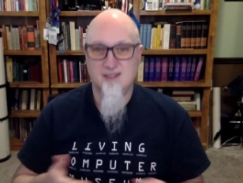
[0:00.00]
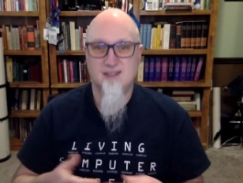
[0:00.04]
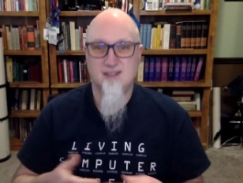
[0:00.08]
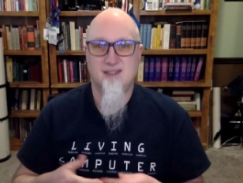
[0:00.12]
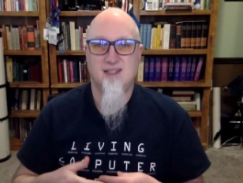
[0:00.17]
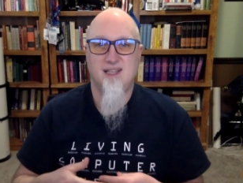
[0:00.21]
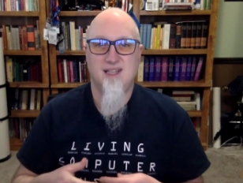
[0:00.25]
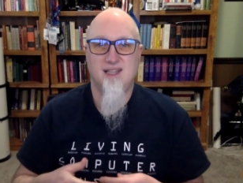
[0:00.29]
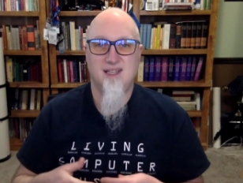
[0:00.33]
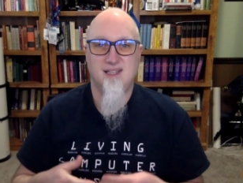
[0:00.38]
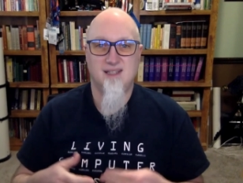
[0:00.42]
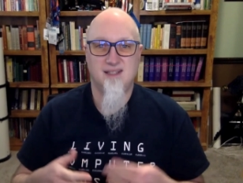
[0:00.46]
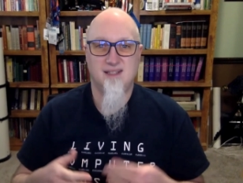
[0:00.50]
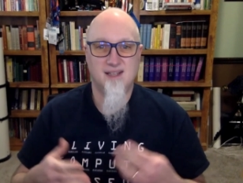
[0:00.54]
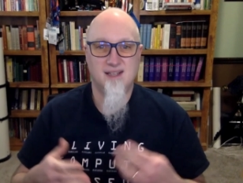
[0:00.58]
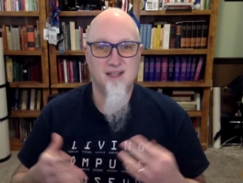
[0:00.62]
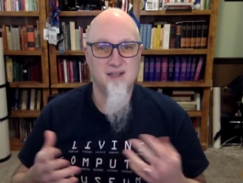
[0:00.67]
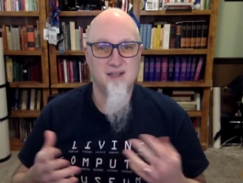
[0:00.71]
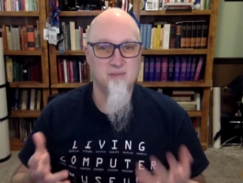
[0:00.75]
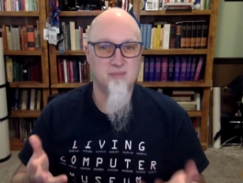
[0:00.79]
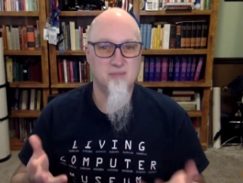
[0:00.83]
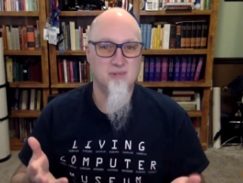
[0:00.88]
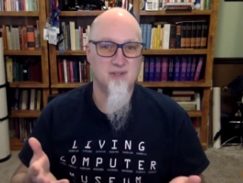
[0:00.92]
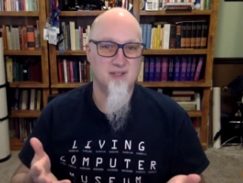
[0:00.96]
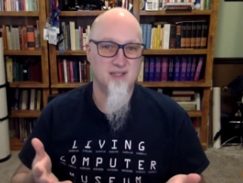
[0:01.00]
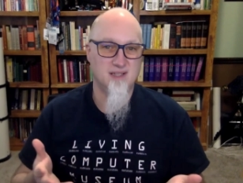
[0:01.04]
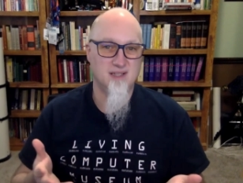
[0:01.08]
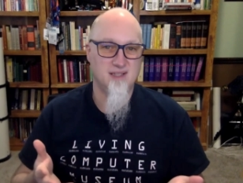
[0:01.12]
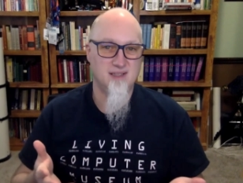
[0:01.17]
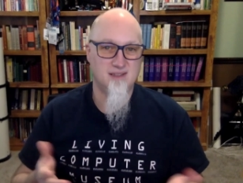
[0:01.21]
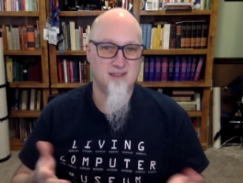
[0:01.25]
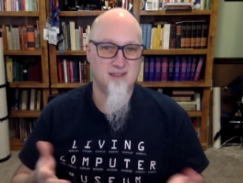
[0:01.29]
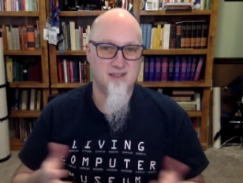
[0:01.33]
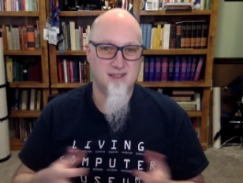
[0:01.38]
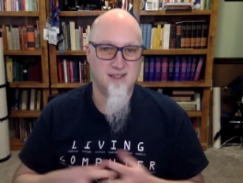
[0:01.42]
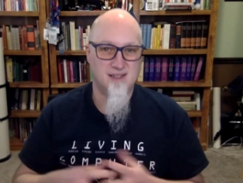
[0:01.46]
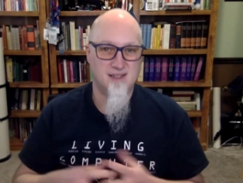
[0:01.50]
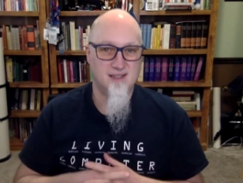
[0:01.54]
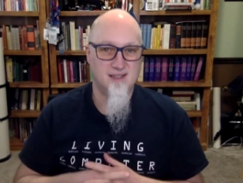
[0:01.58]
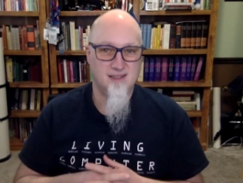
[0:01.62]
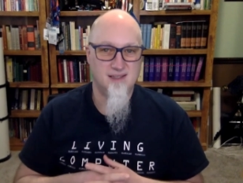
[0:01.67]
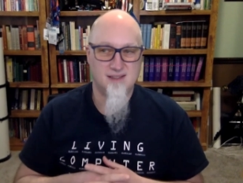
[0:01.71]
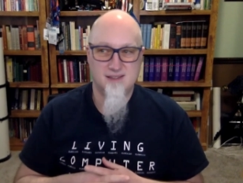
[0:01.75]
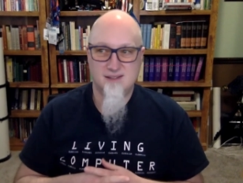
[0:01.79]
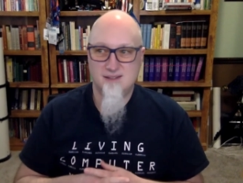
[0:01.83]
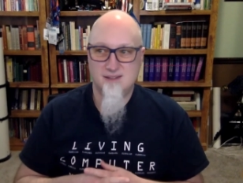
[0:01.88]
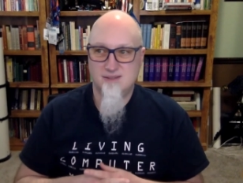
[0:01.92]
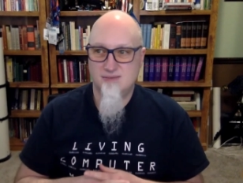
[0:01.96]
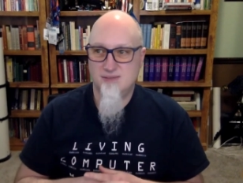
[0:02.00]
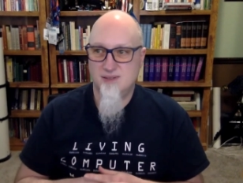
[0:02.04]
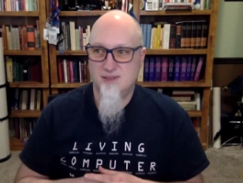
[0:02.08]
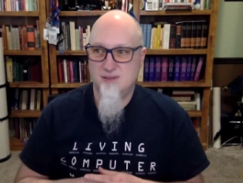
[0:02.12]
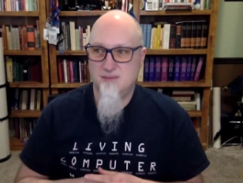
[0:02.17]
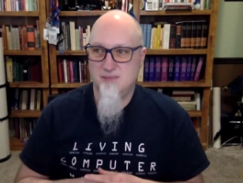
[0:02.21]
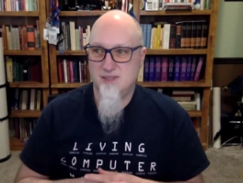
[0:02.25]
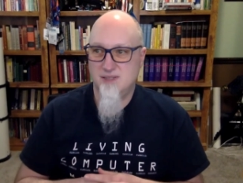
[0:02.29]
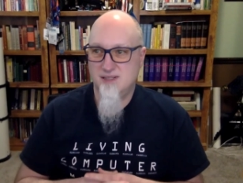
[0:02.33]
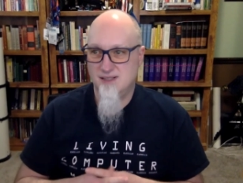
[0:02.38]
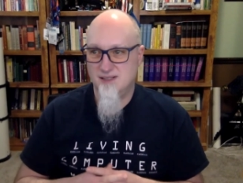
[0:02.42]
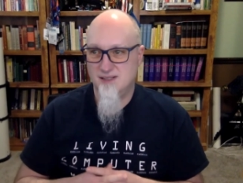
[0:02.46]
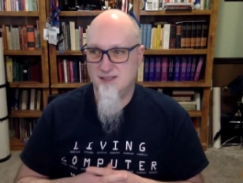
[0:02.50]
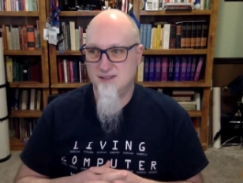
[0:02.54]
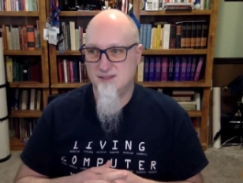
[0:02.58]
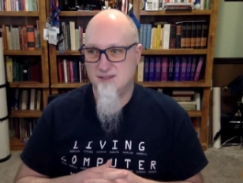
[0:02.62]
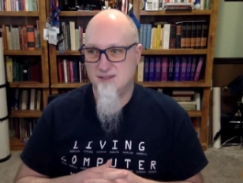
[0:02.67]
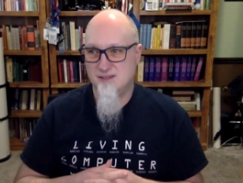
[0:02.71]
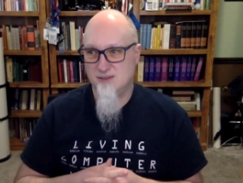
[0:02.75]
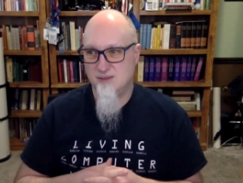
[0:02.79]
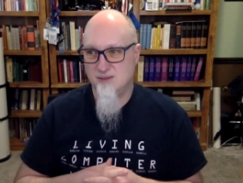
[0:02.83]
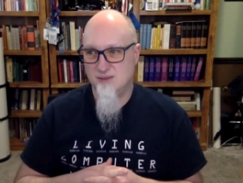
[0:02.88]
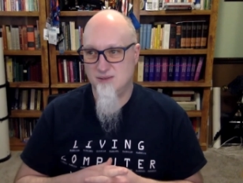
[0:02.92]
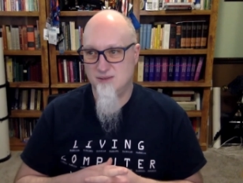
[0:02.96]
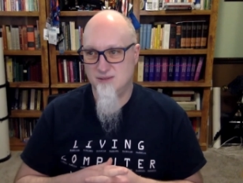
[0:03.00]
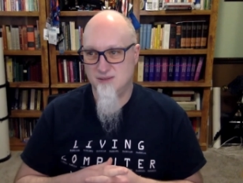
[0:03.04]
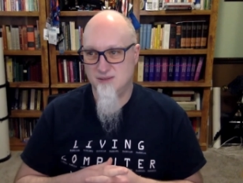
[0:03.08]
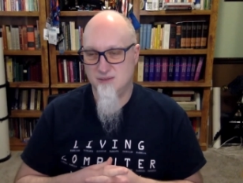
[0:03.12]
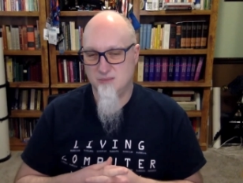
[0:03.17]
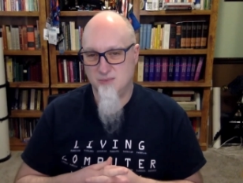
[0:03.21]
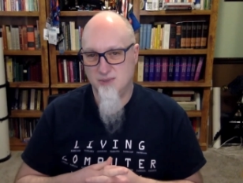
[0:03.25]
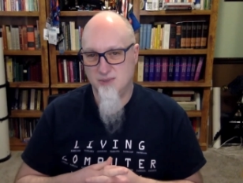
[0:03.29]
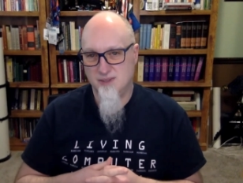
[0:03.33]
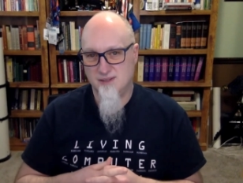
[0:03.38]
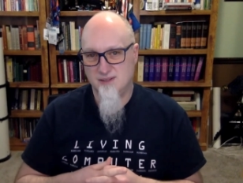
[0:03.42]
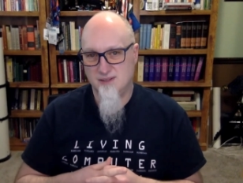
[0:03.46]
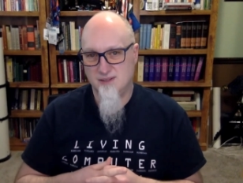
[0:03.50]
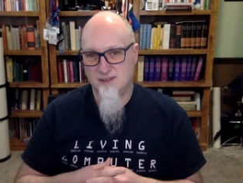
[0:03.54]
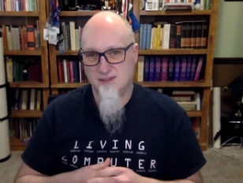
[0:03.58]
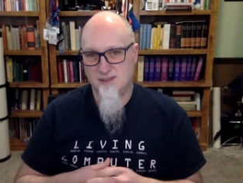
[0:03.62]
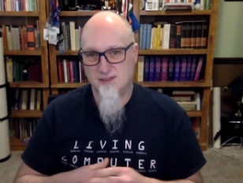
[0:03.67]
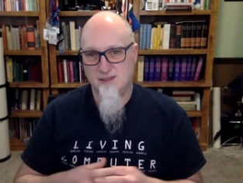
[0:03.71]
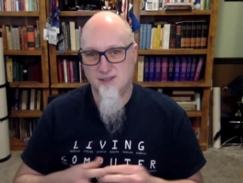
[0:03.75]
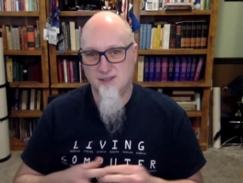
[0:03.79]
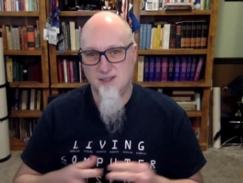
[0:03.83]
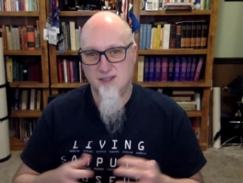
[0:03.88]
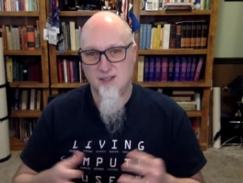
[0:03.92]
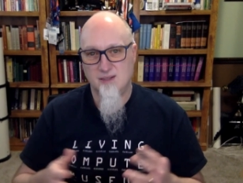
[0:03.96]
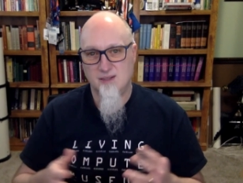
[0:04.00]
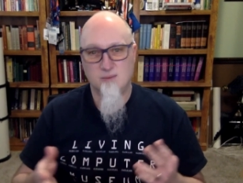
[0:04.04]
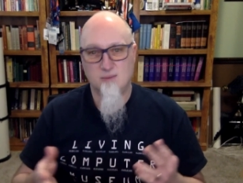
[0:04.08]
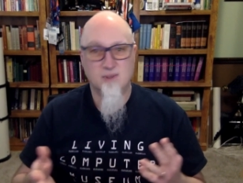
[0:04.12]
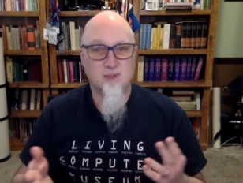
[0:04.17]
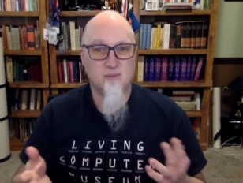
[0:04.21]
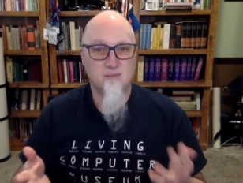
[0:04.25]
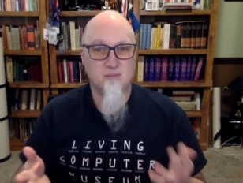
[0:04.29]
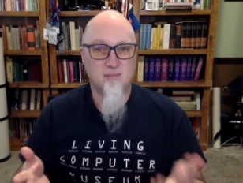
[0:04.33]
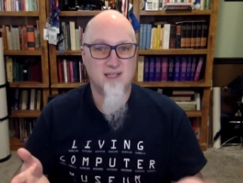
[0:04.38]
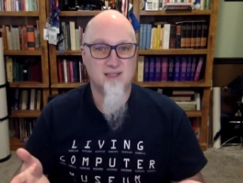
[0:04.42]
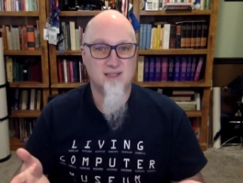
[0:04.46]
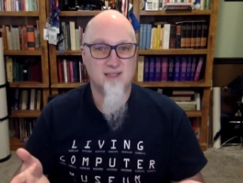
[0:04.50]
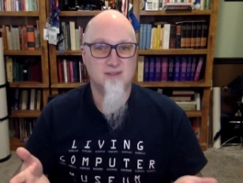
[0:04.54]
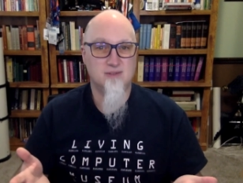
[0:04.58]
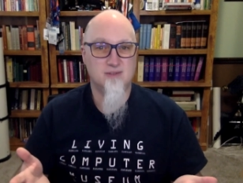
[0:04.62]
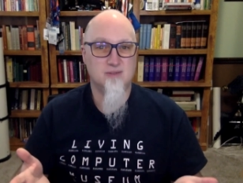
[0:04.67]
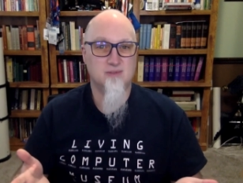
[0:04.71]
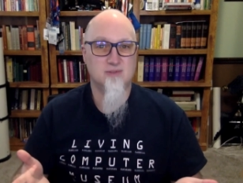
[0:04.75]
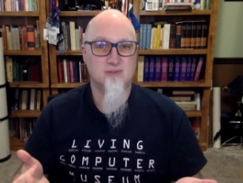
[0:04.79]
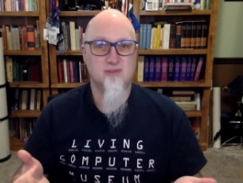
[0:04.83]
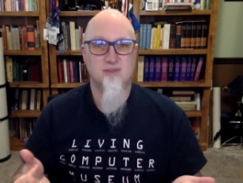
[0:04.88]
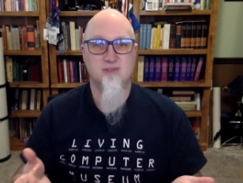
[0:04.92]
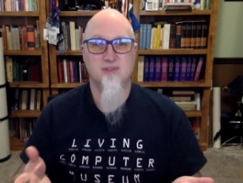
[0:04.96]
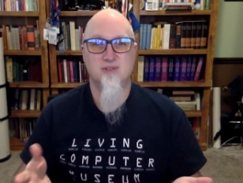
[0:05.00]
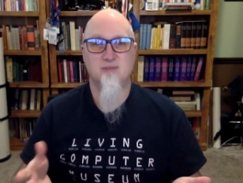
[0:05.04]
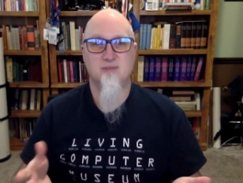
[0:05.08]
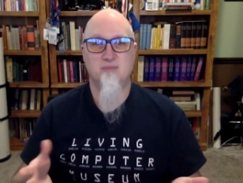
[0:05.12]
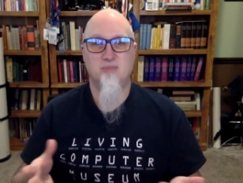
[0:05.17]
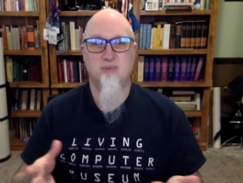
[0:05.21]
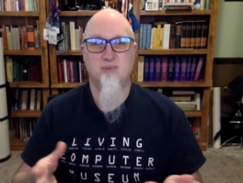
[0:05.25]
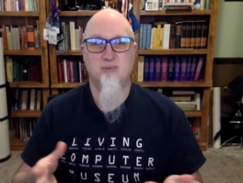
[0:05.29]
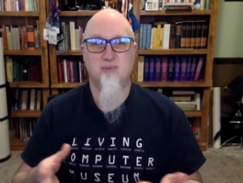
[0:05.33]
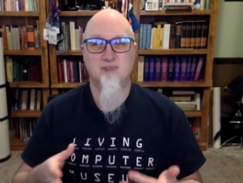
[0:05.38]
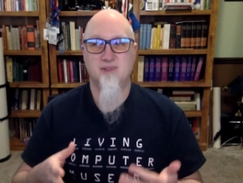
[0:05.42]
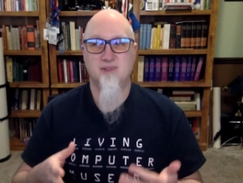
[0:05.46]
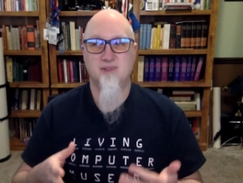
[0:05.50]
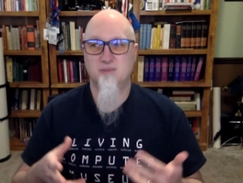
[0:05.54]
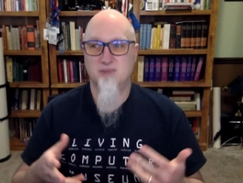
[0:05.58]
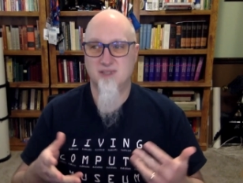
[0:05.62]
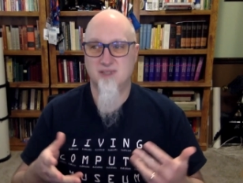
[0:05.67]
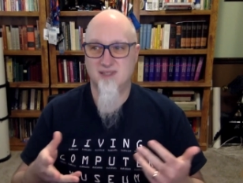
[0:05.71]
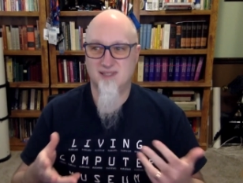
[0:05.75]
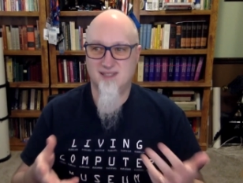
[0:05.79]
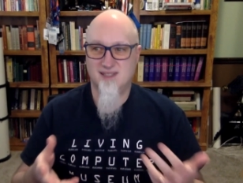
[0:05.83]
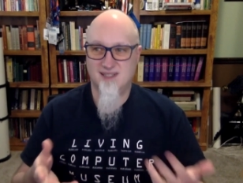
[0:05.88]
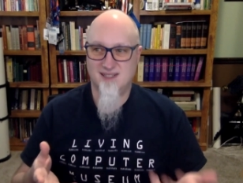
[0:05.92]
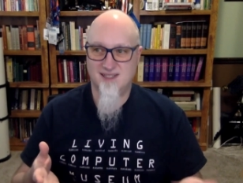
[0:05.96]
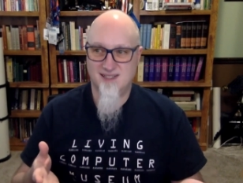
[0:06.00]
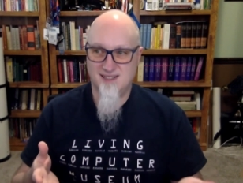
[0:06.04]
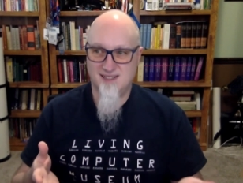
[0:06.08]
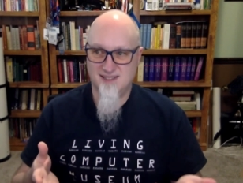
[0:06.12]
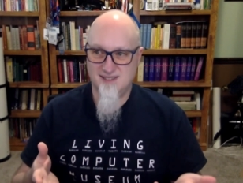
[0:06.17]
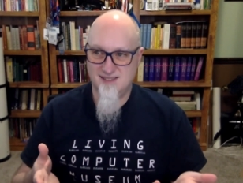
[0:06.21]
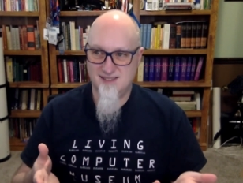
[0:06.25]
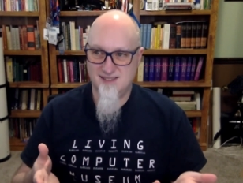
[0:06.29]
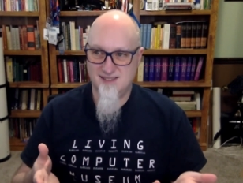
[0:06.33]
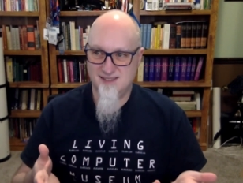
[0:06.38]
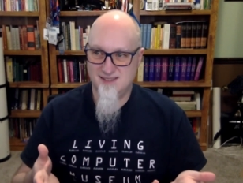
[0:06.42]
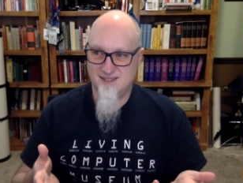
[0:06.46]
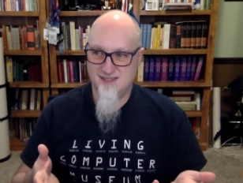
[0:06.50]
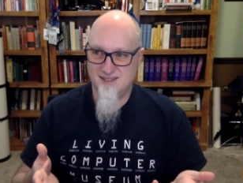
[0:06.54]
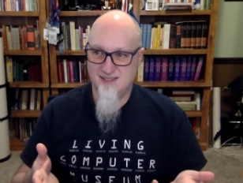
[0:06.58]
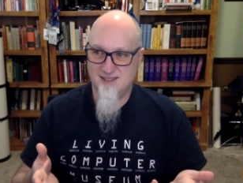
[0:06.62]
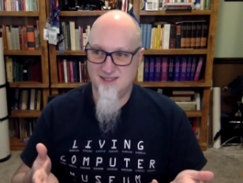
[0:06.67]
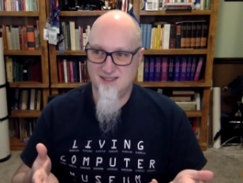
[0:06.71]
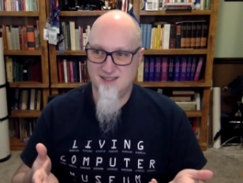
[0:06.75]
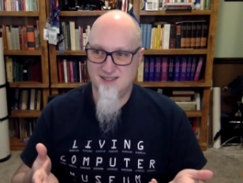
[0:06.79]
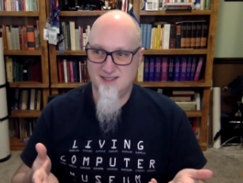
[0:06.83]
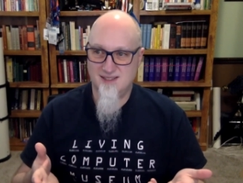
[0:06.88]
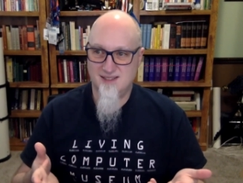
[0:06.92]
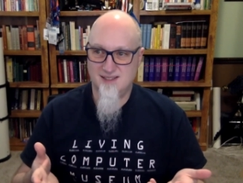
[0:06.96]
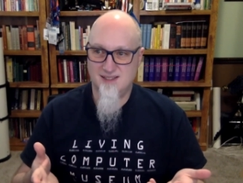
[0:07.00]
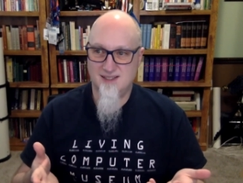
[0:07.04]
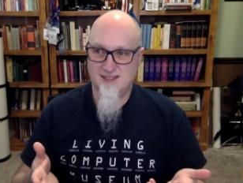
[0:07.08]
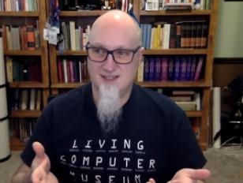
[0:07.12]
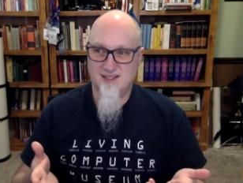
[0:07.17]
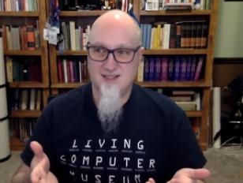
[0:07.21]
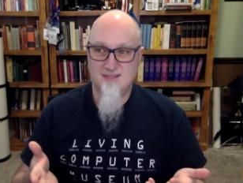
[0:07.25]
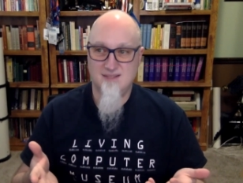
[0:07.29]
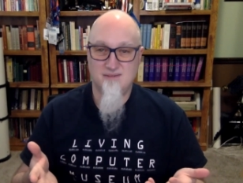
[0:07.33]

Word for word: and upgrade clients from the console, as well as what modules are supported, what content's there, and